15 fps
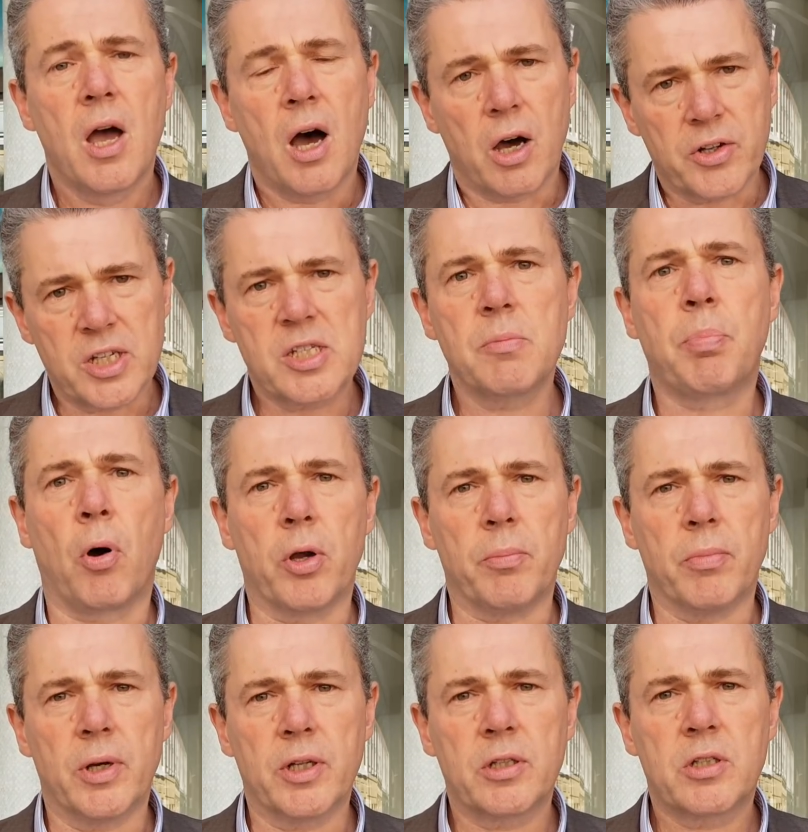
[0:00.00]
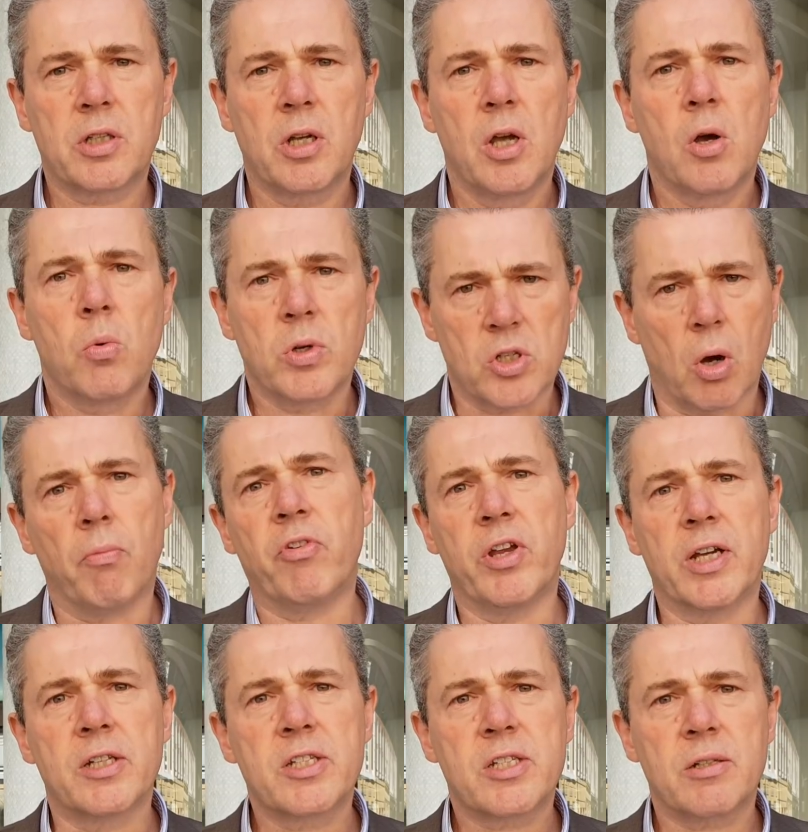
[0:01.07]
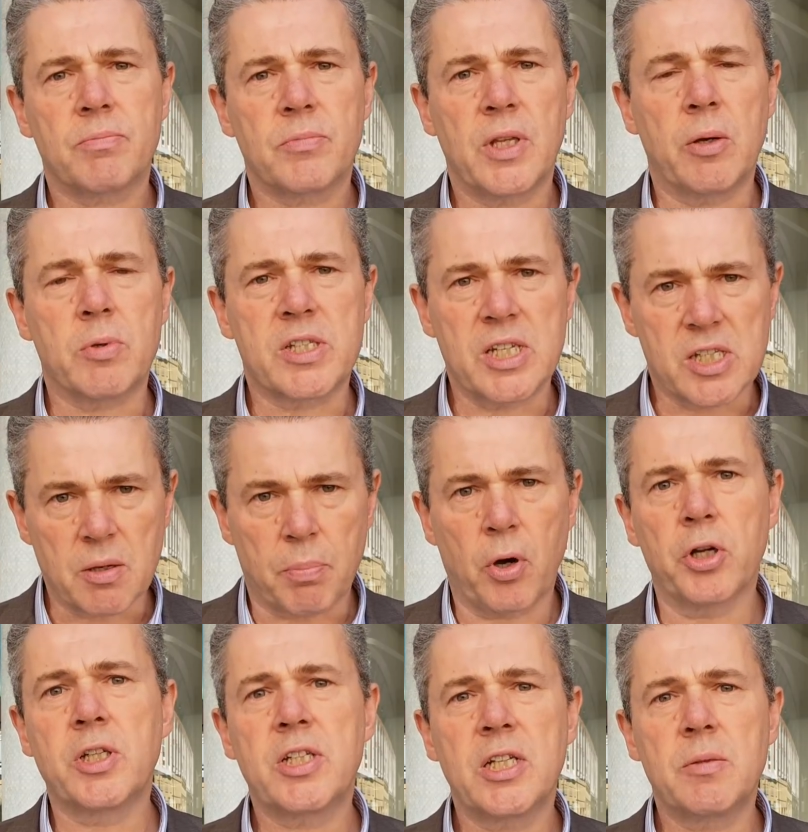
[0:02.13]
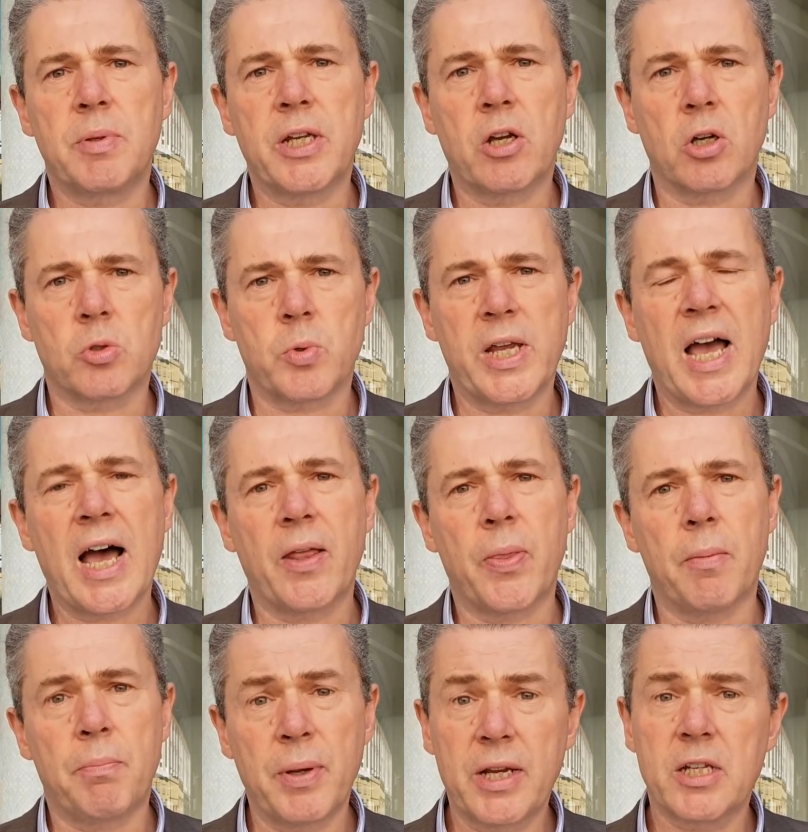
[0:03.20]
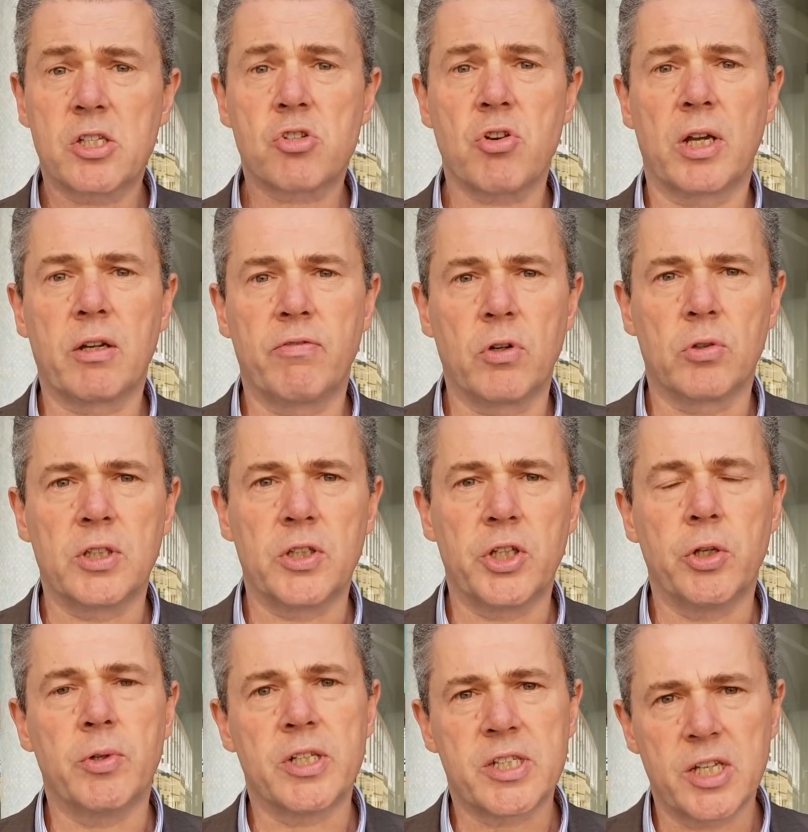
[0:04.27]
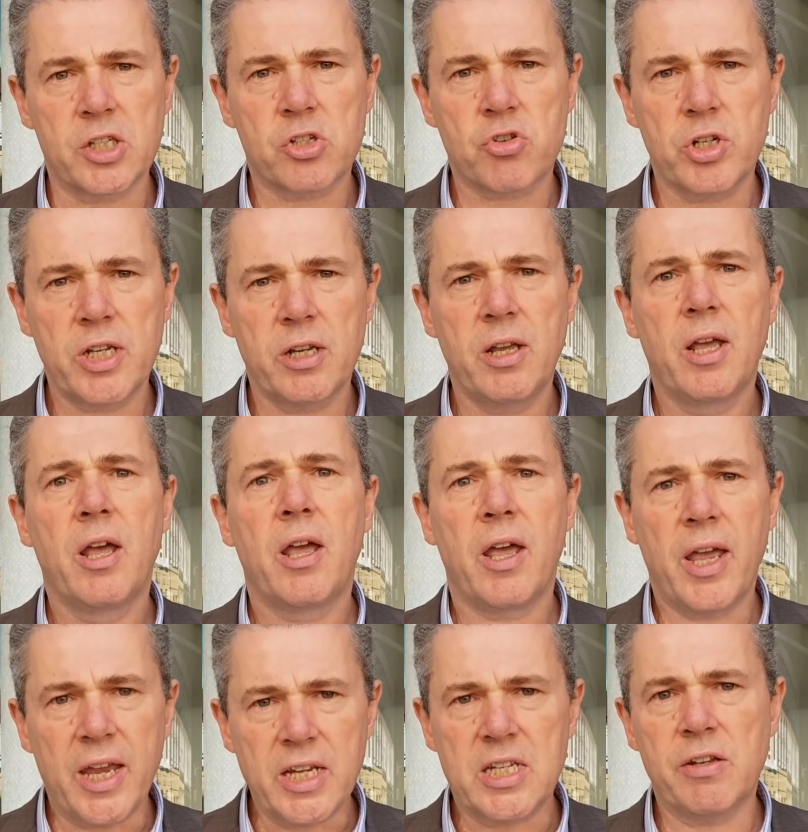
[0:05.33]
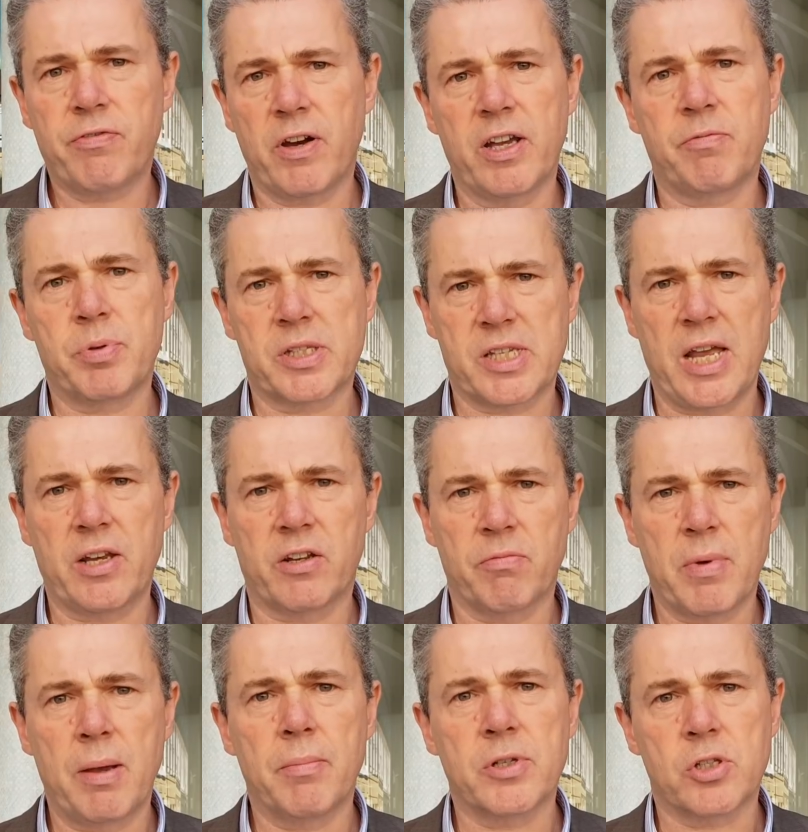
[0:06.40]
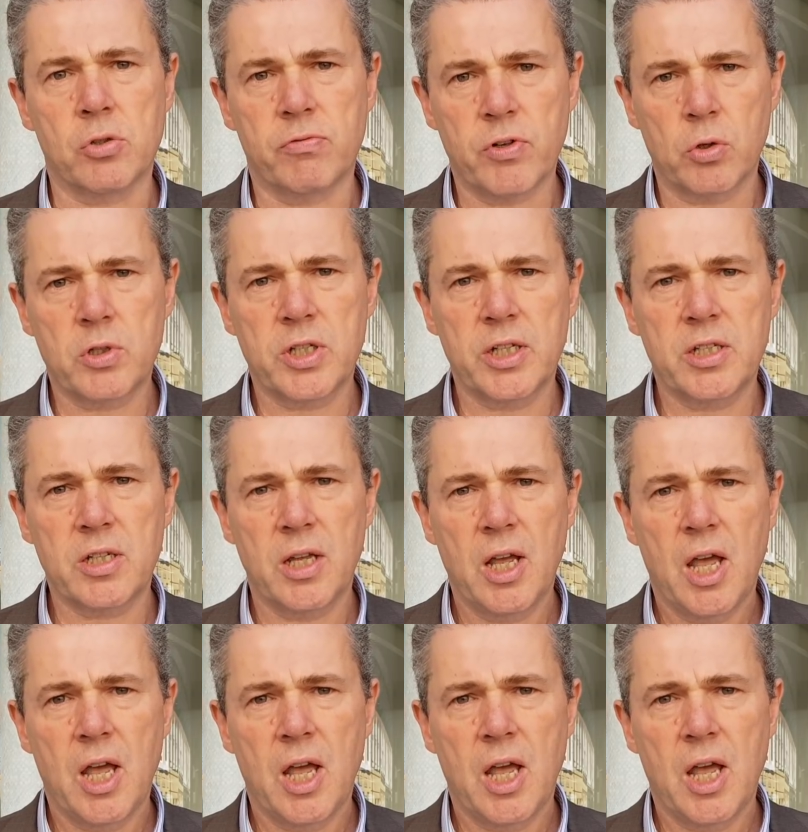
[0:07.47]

Our disappointment was obvious. It was disappointed because we had the biggest strike vote in the union's history, 85% of members who voted,